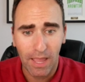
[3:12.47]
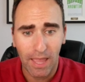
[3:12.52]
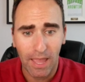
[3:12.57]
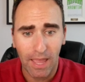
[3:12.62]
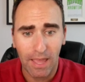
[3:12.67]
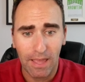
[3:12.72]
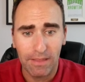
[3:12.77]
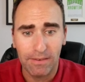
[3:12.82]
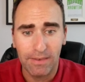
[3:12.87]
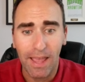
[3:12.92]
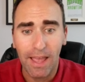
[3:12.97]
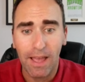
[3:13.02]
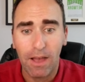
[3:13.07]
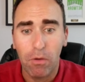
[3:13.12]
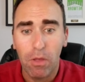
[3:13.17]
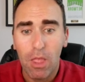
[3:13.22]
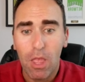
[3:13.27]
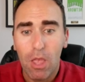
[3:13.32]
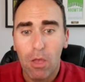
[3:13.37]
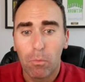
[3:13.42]
Now,
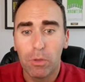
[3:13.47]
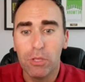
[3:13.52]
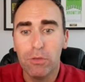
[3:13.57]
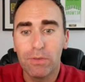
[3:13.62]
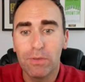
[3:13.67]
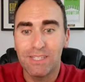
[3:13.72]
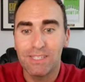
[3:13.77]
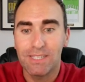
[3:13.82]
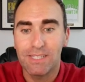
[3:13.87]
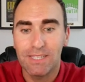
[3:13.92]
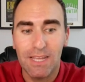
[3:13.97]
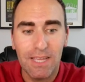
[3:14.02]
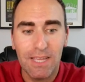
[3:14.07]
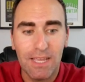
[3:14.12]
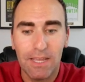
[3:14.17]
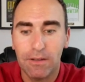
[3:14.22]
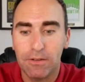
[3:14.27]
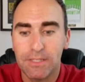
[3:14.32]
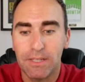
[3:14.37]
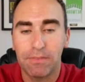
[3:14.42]
what you can see here
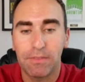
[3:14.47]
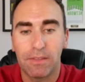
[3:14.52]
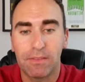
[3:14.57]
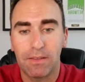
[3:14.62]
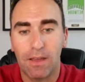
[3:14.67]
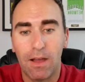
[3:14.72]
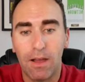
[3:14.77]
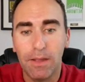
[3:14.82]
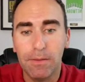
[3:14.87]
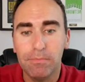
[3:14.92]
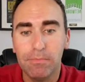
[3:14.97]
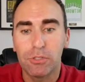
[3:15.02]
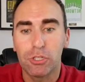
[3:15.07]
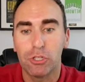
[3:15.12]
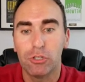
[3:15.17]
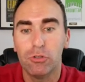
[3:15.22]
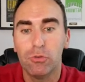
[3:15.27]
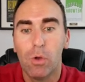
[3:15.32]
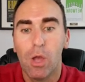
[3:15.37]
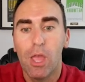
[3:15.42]
is that the time
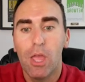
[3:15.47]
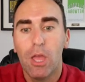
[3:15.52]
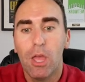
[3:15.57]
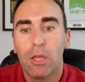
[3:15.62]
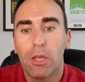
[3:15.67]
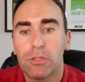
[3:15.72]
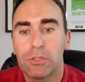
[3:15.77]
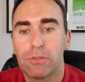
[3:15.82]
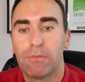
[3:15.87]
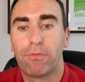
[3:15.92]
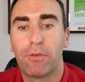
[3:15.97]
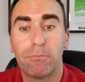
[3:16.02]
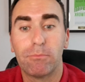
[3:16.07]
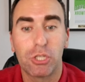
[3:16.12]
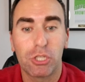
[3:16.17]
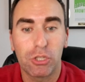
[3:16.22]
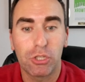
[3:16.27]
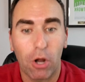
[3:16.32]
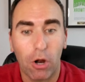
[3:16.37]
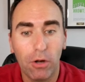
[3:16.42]
from
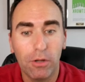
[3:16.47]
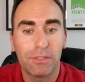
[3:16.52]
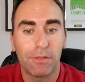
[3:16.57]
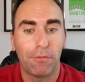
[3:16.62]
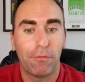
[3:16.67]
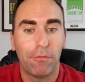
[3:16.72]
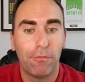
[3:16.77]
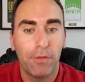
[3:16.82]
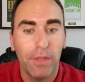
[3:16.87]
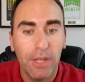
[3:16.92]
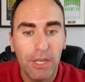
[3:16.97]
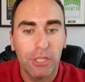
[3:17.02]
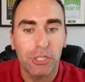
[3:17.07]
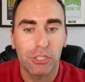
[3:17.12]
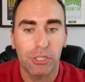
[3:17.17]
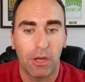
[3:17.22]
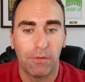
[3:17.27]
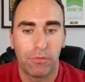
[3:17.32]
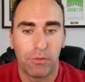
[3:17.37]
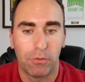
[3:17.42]
start to finish
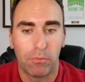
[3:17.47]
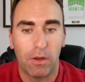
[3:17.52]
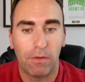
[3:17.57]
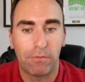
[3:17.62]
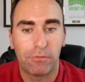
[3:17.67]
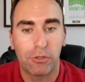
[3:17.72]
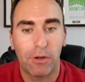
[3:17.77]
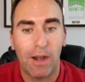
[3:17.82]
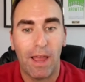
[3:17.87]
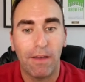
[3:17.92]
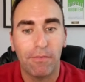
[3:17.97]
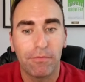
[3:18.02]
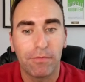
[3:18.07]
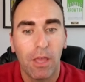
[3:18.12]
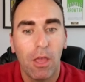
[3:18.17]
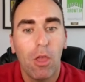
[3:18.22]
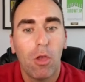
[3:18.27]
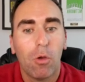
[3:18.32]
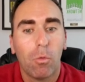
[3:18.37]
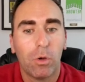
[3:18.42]
of the rough draft
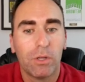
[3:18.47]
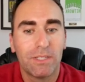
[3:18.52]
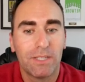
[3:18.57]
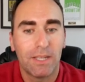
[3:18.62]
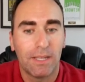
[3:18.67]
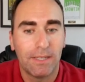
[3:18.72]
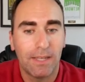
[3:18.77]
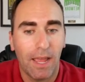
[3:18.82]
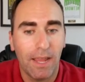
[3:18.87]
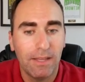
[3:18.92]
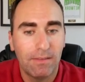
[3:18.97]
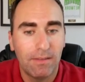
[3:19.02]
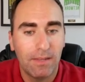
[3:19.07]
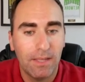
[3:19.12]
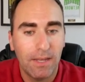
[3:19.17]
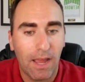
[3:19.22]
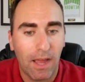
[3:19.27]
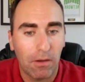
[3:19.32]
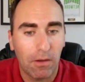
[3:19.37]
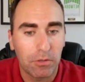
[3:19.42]
was 19
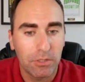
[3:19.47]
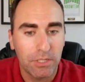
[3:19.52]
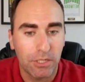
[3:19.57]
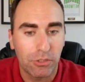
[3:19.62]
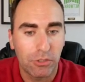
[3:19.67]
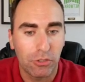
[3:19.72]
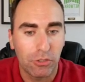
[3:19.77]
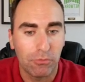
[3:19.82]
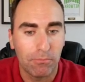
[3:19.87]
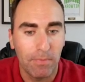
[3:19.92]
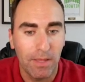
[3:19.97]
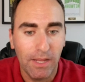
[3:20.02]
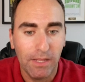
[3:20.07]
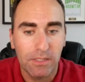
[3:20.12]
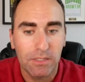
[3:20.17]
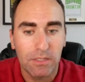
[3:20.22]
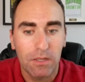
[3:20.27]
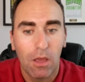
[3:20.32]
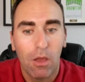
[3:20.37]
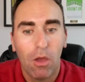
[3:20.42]
hours and 2
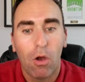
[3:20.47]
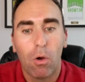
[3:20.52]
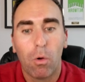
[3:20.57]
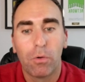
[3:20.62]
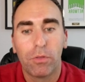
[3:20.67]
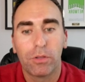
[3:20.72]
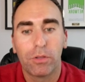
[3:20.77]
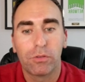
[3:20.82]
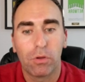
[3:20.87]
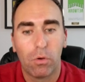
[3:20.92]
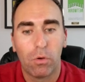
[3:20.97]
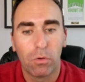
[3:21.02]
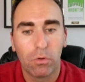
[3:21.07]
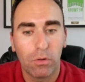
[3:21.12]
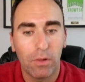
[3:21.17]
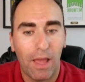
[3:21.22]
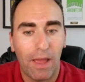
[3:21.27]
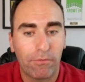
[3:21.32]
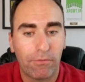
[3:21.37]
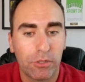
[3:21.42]
minutes, or the total
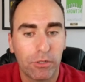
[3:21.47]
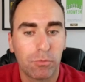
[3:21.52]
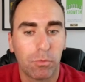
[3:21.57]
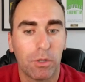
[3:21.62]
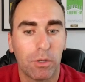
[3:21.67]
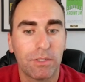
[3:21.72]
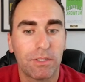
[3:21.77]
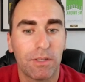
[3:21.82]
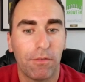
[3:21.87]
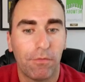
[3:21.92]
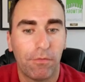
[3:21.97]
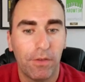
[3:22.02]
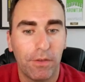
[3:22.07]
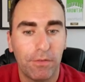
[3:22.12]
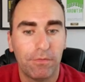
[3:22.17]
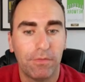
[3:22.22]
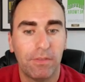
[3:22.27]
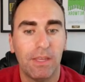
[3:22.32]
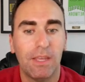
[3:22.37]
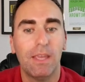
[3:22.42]
average was
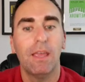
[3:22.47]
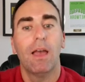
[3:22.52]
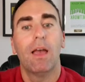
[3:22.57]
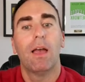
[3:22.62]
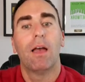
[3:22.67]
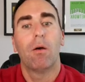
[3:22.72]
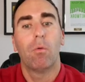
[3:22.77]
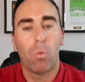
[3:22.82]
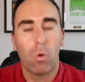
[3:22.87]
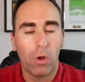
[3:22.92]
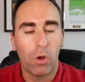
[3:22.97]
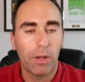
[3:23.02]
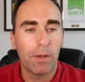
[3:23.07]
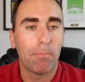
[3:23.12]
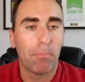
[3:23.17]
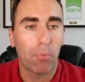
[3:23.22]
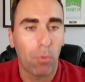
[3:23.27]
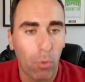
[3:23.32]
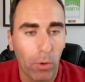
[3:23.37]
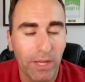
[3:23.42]

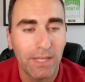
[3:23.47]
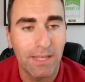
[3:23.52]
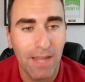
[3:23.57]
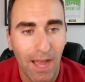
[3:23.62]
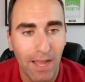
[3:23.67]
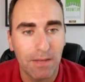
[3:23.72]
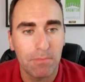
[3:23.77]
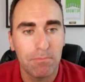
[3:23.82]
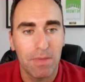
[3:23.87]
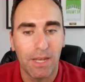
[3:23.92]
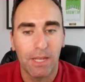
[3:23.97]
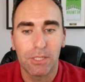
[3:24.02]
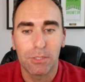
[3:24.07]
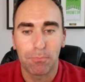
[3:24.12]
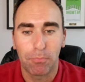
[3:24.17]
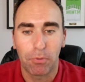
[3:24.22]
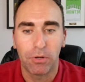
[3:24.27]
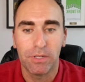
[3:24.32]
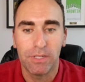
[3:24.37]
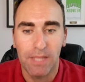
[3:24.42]
51.9 minutes
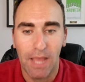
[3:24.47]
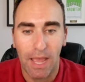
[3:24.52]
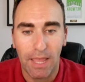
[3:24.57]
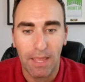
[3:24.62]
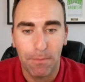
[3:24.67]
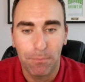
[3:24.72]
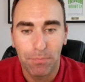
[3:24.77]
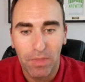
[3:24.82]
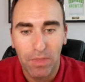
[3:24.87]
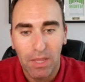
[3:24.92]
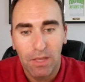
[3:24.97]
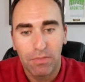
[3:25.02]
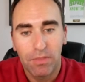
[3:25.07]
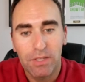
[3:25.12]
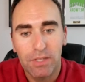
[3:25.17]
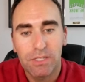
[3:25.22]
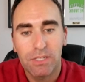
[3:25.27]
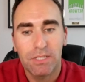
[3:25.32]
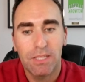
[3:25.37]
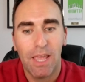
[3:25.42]
per day. This
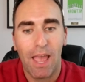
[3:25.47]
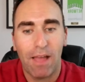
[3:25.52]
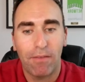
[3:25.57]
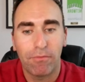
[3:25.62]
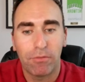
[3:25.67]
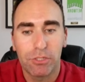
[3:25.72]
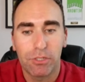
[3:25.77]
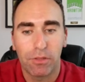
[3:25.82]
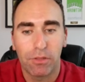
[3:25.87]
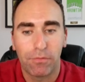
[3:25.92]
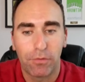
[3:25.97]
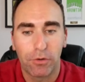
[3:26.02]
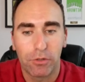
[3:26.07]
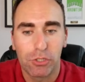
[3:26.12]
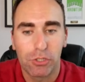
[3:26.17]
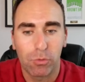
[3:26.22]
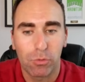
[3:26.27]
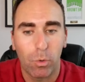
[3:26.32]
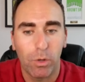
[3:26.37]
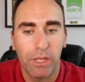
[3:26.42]
is the average of the first
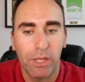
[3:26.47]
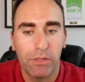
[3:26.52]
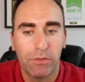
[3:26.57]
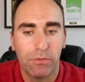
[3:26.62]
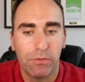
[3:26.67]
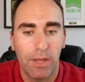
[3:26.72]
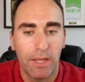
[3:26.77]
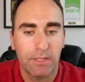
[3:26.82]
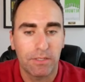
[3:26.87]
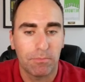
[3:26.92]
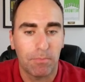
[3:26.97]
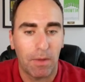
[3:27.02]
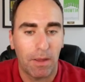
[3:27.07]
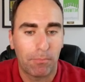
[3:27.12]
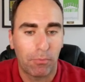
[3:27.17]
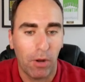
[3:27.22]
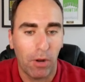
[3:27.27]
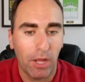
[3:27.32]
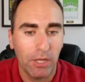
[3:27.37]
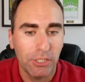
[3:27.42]
22 days of my
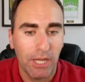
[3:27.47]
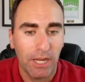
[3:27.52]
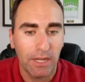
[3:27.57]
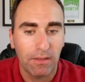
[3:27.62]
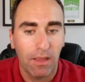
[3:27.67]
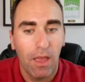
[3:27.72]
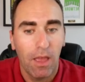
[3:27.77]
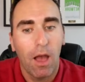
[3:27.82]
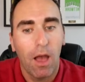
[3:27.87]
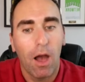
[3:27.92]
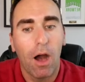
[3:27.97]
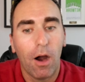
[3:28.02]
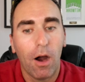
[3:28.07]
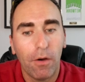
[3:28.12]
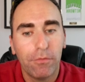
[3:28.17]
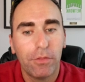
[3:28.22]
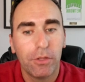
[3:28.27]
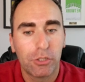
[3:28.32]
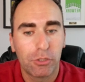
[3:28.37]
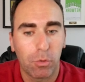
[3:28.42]
project. Of
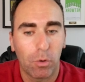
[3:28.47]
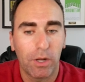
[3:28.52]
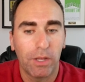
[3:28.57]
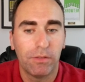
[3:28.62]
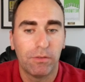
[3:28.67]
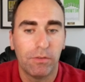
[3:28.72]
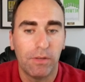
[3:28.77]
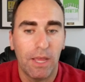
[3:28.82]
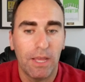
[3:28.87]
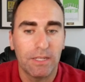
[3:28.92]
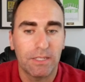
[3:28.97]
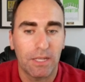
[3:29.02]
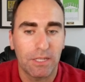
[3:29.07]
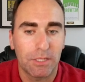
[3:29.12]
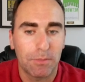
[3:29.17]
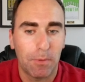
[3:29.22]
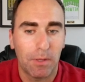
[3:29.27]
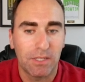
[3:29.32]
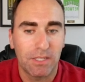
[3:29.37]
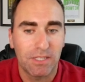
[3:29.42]
the 22 days, I
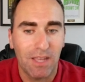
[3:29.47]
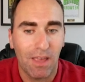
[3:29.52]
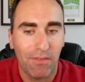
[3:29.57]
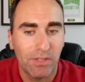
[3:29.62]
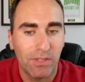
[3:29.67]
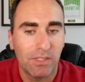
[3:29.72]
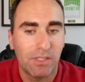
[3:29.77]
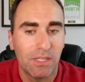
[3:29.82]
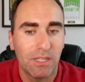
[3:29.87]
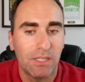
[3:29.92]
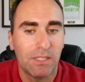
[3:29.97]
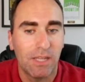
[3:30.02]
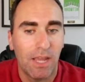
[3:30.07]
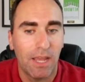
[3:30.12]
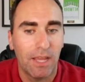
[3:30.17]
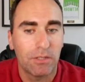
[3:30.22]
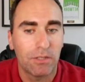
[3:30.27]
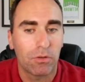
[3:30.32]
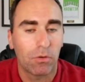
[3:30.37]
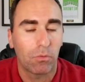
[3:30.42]
spent 17
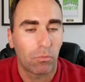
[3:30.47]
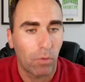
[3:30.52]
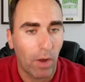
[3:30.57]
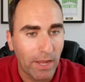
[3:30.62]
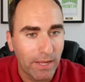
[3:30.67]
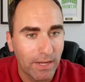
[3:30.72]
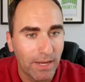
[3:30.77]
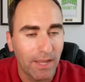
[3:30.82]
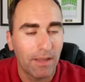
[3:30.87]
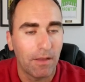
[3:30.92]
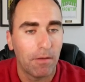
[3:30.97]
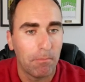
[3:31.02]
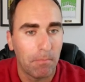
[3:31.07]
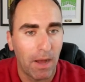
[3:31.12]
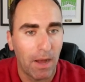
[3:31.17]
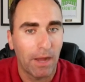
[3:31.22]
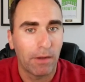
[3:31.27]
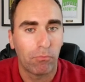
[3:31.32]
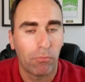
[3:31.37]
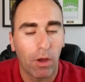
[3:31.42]
days writing
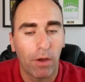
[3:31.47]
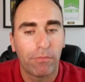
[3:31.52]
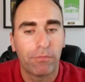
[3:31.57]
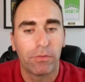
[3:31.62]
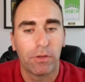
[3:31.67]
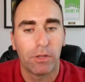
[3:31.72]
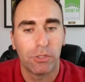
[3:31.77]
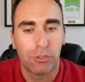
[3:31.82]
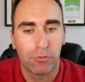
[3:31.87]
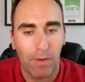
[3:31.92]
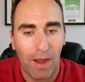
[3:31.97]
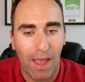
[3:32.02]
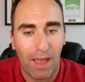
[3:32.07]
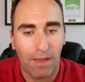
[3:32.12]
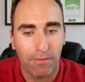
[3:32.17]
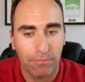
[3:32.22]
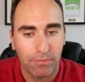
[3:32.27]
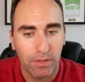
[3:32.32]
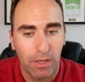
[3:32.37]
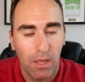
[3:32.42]
my rough
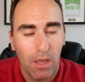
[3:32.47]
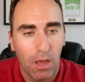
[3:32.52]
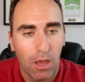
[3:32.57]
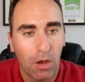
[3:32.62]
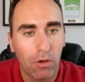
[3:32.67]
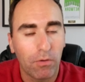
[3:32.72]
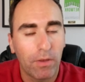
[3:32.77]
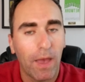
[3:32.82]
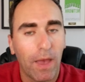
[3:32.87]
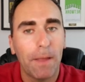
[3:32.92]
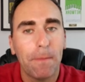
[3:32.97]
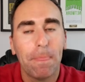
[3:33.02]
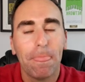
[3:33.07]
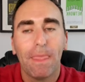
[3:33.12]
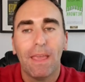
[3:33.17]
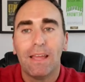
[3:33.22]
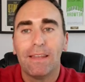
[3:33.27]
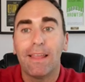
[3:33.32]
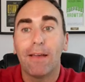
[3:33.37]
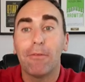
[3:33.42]
draft. Okay,
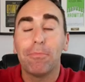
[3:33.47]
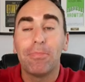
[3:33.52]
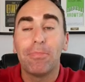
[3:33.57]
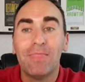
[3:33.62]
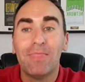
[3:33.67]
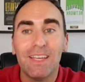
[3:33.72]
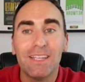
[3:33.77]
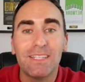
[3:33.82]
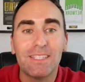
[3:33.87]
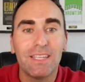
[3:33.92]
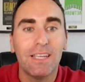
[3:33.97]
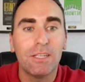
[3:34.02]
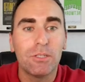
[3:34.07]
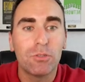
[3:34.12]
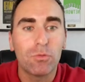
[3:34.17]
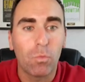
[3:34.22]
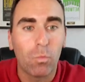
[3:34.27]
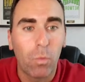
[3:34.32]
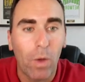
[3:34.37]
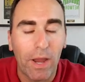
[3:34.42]
now this is
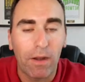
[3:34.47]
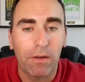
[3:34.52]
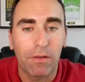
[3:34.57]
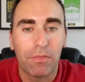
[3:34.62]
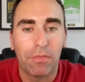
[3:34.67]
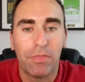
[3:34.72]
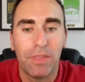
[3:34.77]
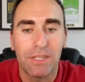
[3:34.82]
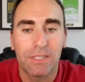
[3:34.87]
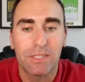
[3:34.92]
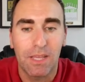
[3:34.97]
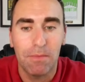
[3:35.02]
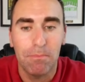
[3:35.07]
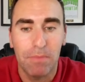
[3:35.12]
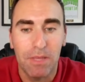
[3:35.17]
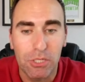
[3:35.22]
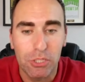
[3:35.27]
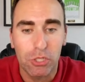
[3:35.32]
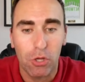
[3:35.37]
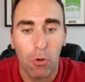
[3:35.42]
where this can be
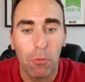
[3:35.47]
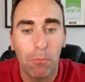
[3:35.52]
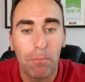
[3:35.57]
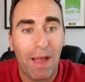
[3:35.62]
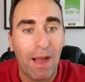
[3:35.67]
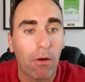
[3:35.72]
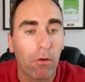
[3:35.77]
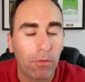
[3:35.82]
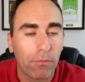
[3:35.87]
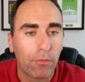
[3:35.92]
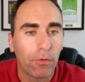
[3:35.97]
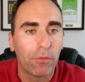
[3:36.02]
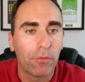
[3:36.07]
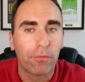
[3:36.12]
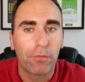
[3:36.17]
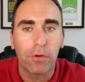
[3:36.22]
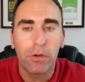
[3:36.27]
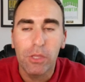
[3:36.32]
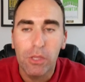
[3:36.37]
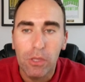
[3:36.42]
so powerful for
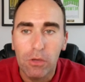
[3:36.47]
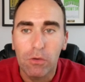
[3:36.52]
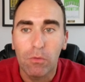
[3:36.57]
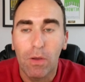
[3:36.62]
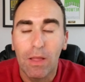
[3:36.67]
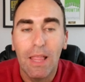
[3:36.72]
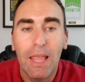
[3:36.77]
you.